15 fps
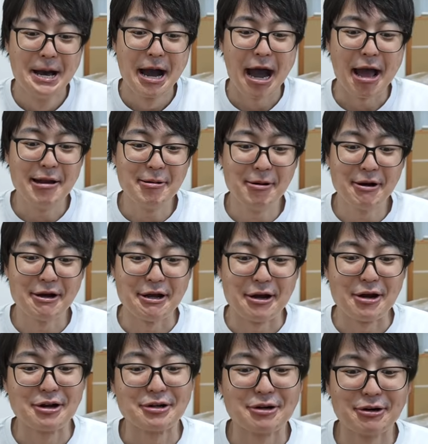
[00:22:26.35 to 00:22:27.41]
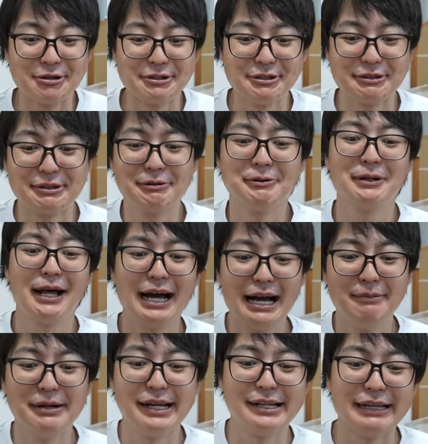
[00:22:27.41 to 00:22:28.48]
I don't want to go to
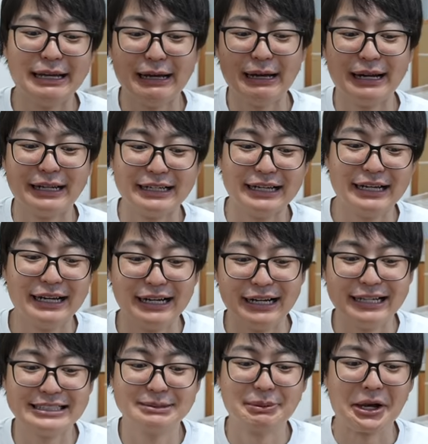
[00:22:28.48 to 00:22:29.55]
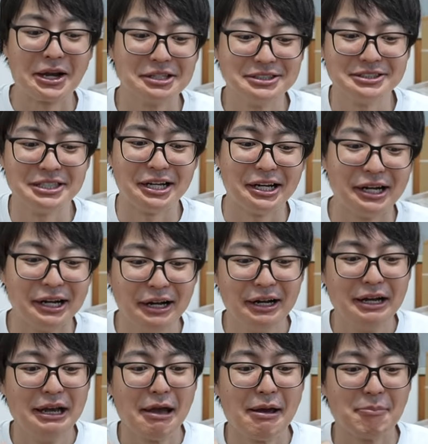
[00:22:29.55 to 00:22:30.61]
climb and then experience the
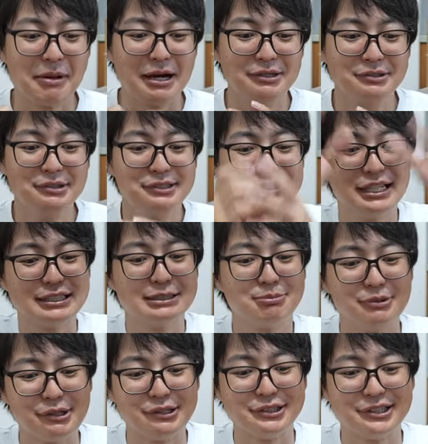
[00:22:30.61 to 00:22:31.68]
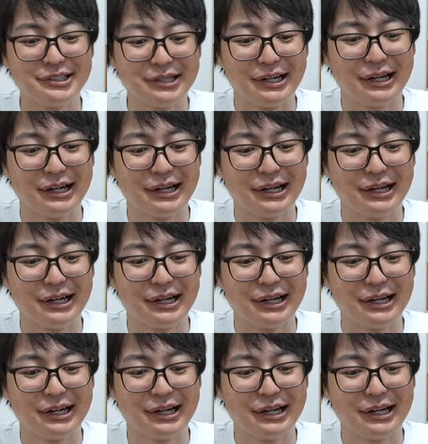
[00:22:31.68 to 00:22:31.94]
Mount Fuji explosion.